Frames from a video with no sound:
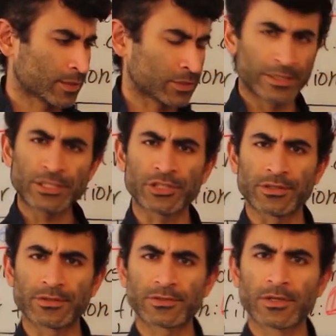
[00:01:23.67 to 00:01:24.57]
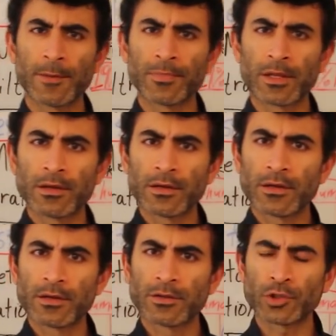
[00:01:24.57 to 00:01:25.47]
clinicians
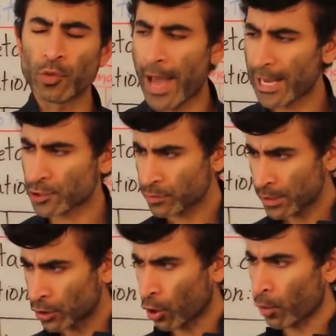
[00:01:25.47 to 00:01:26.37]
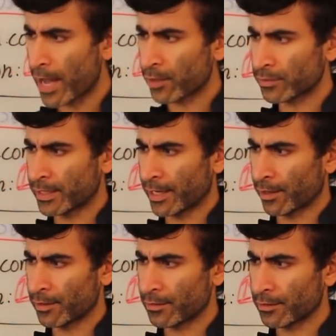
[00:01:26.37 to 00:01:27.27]
to actually go out
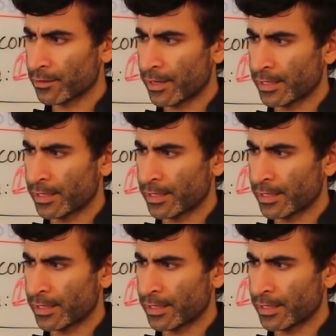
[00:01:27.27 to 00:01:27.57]
there